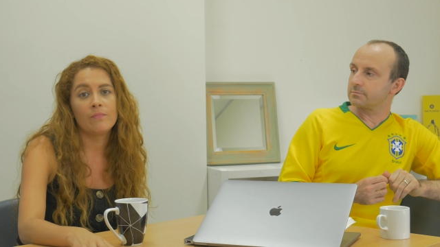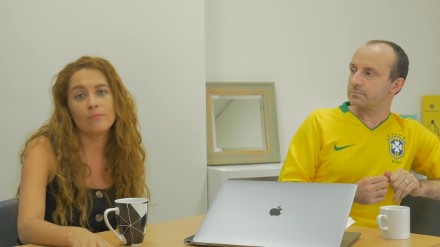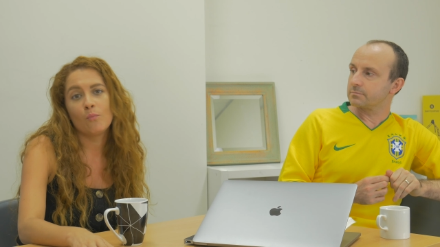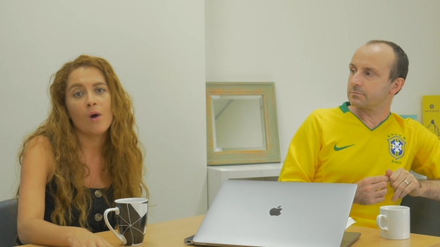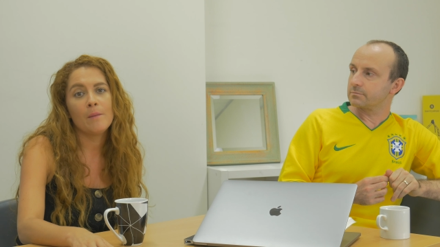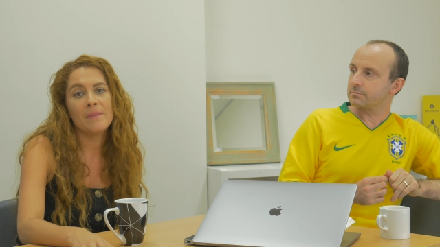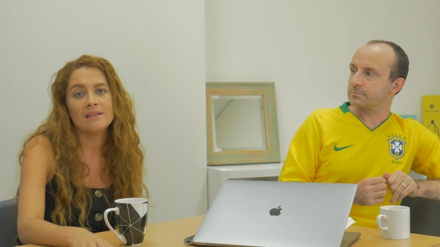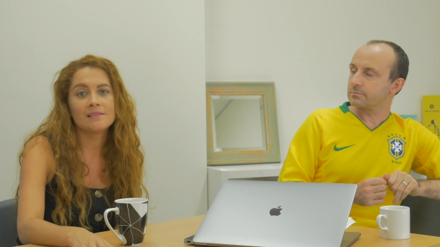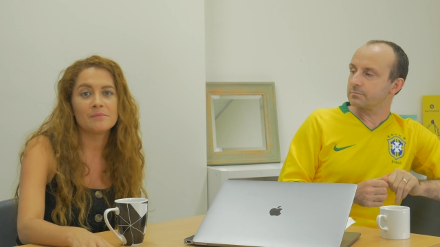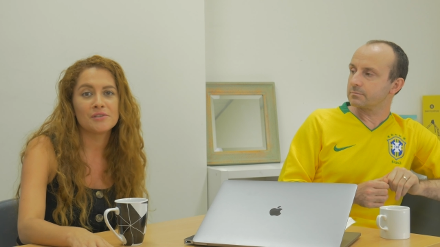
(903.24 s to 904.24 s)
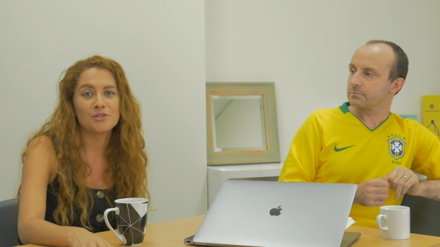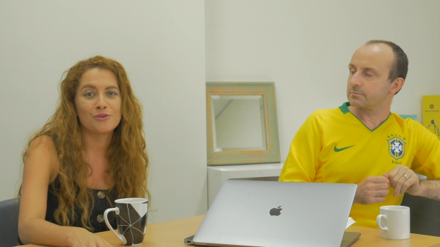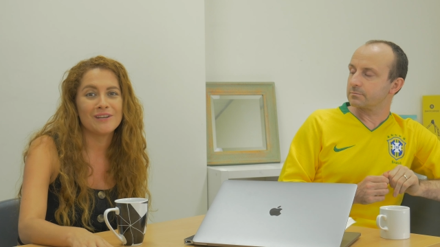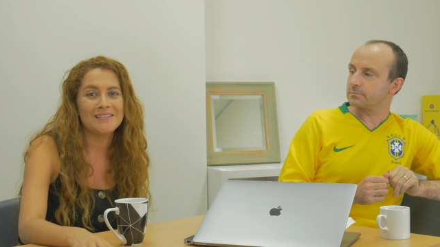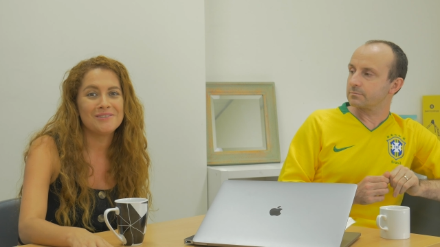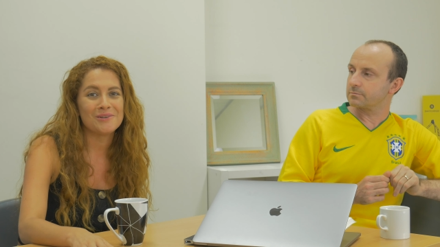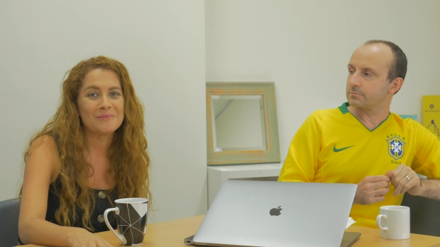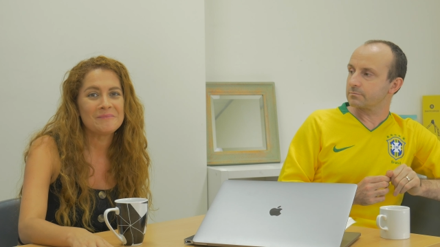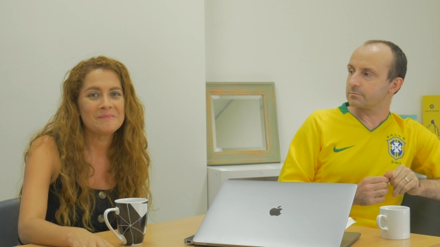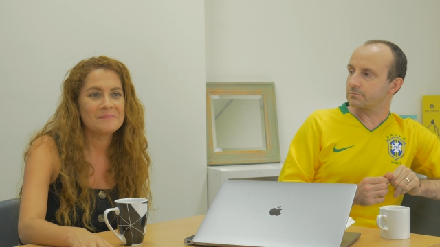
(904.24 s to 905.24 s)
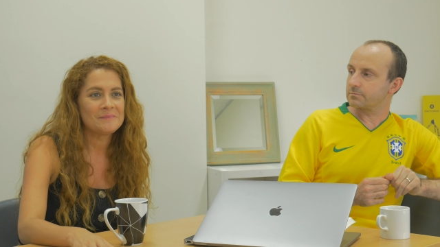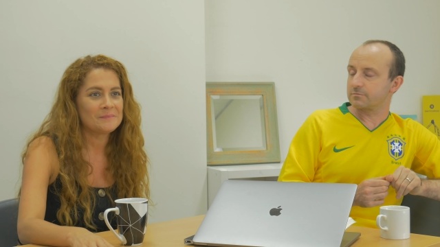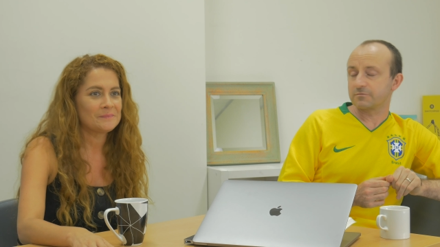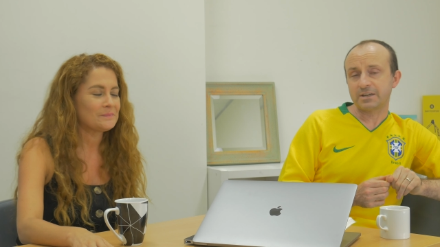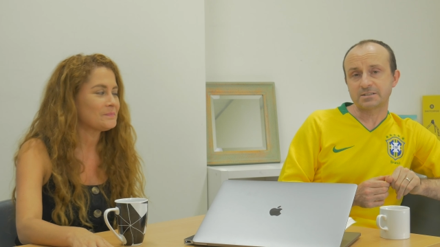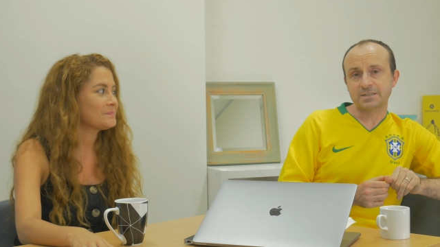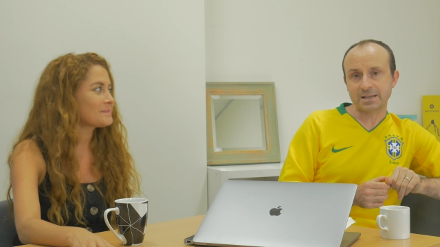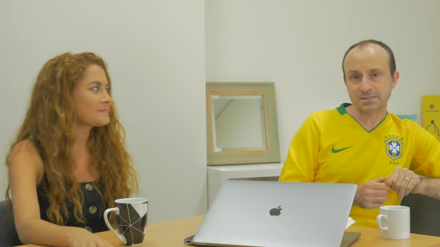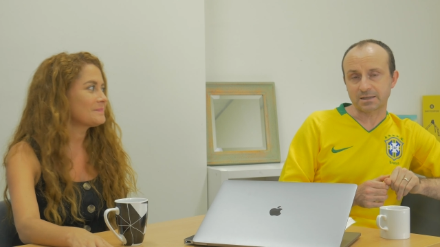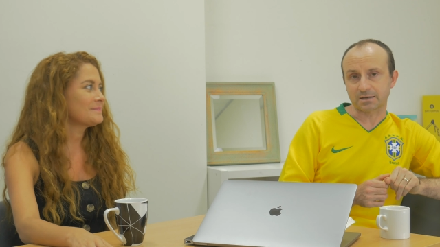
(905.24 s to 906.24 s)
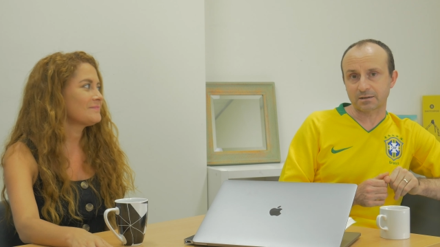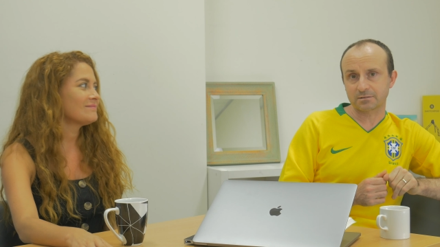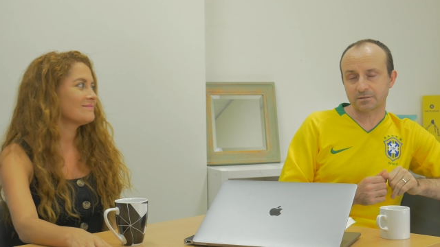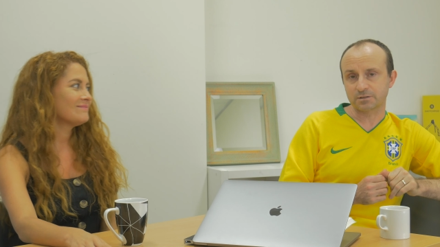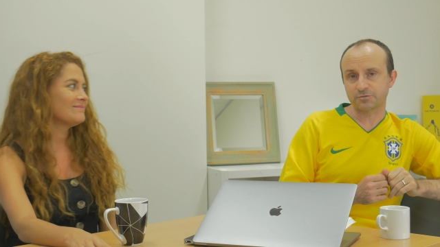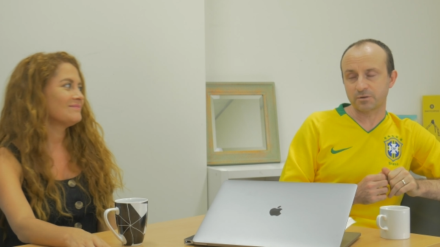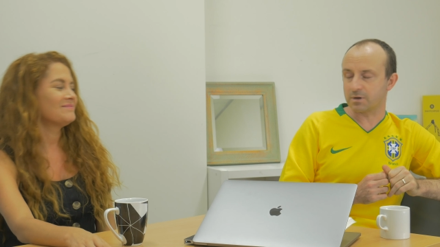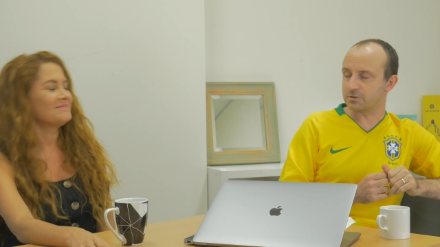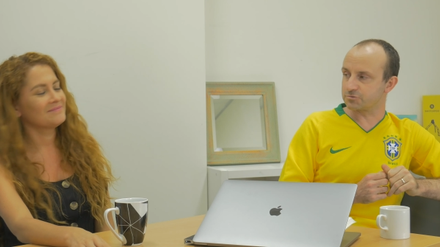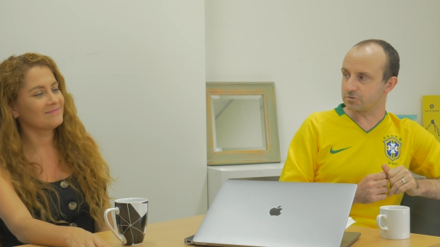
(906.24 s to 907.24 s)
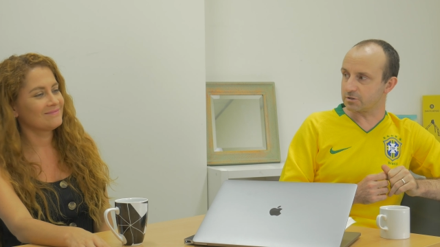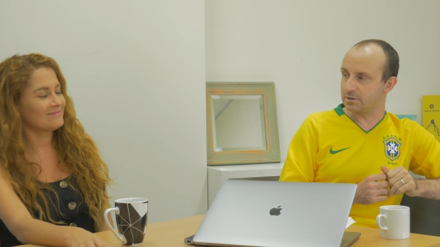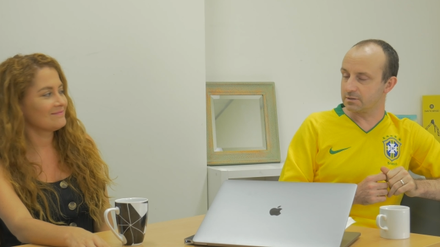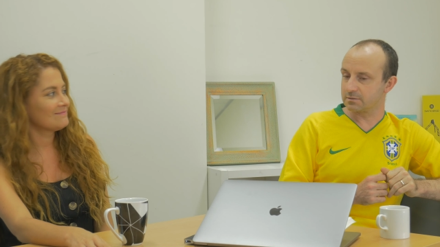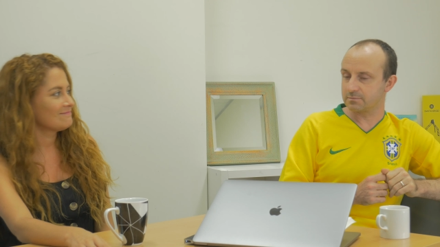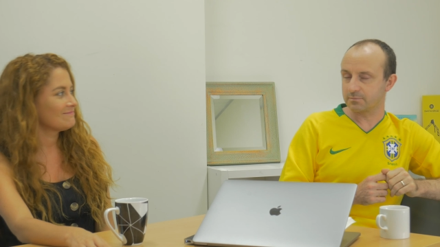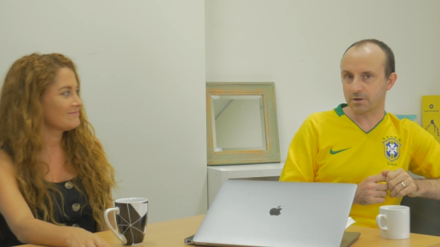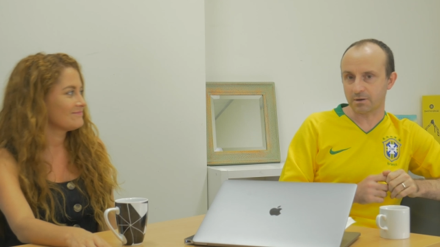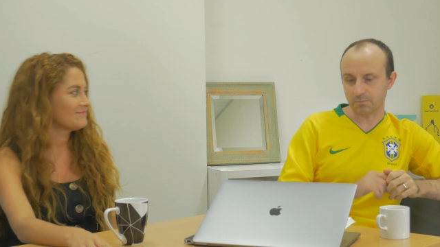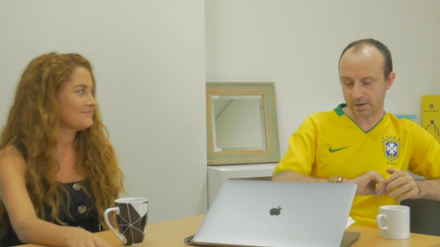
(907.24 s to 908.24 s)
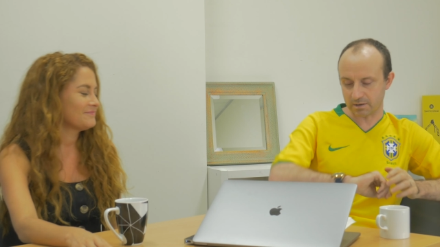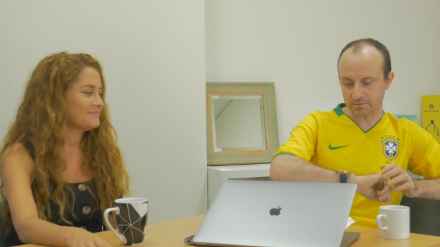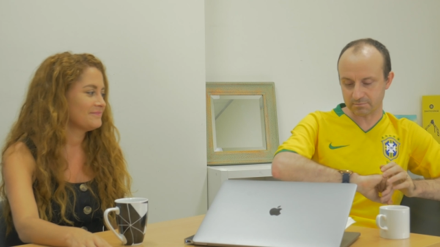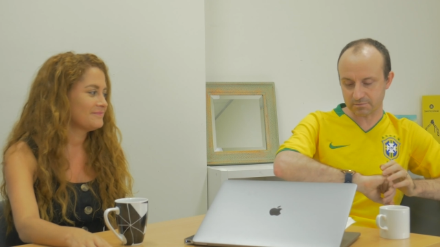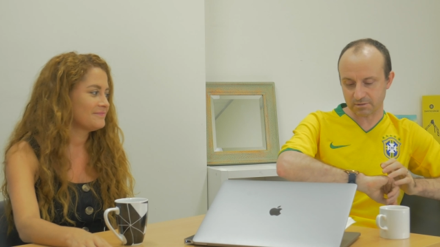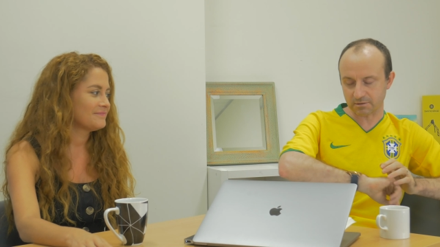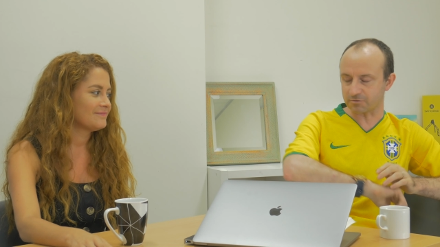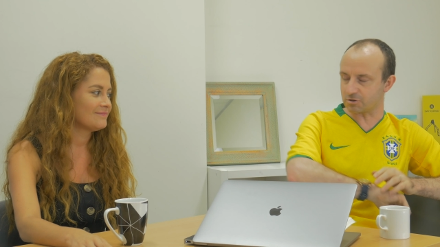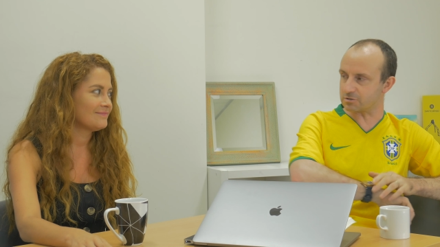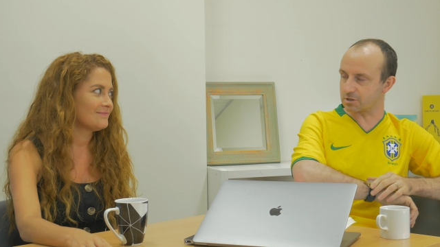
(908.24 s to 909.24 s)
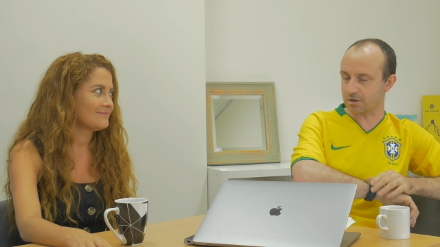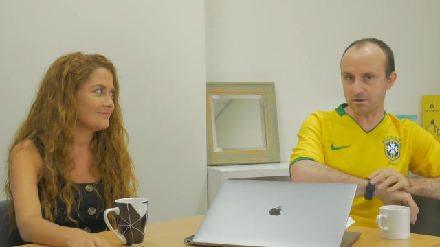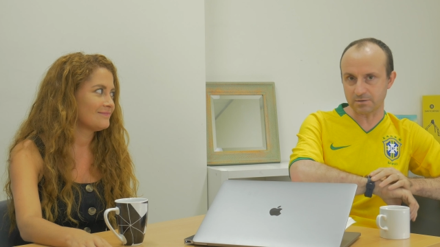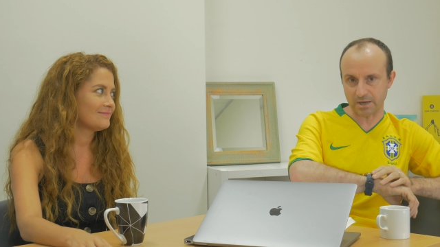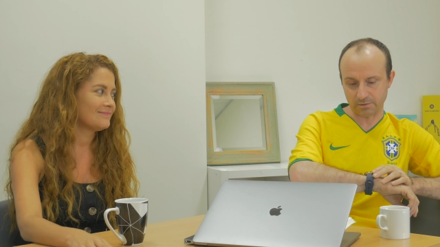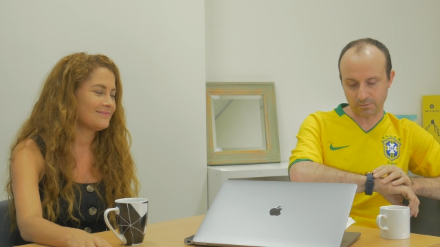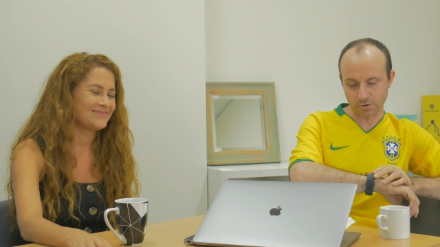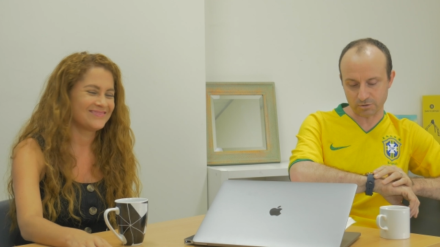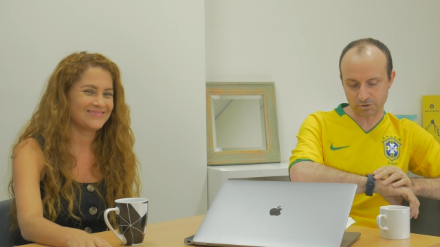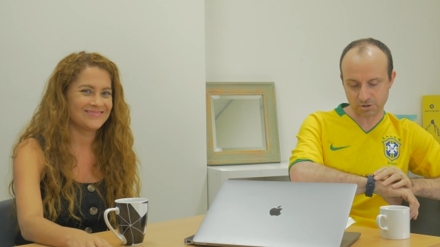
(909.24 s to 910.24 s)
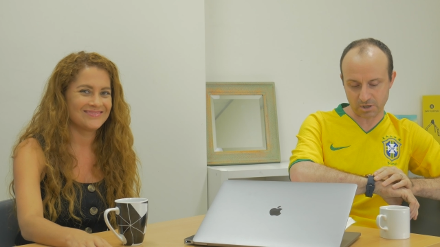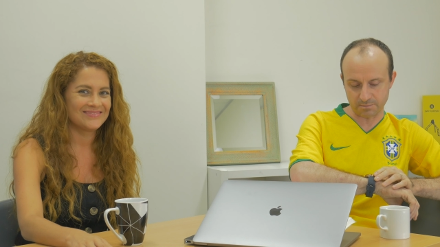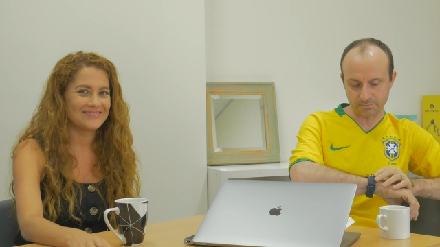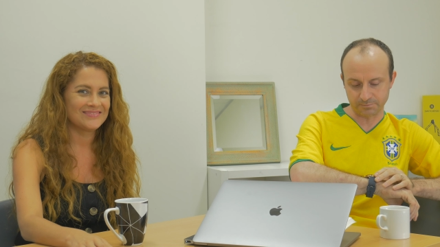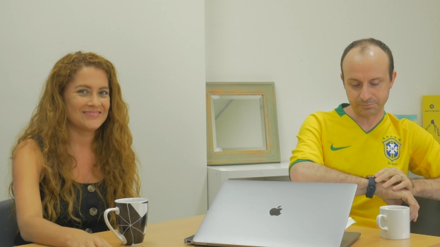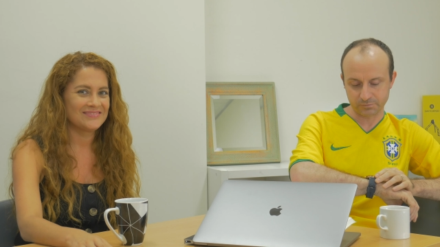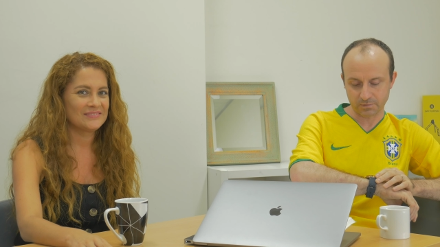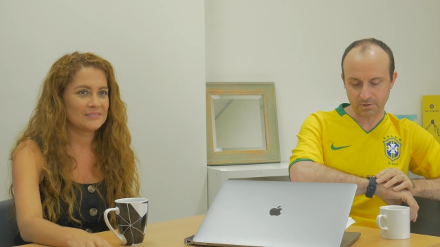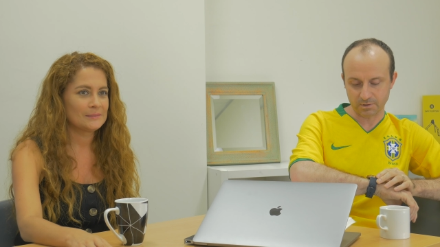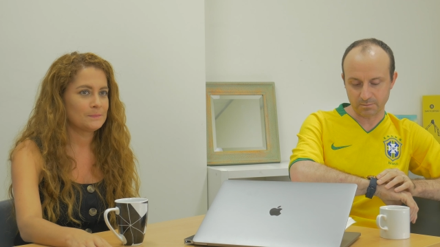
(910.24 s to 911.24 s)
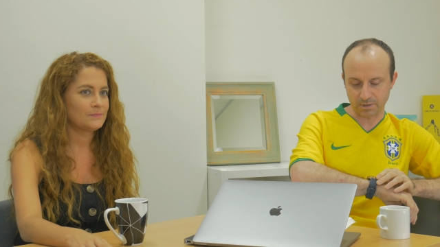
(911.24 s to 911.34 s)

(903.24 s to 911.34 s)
Speaker 1: what makes them such a great teacher.
Speaker 2: Fantastic. Thanks very much, Rory. Can't wait. I, have got to go now and watch um, my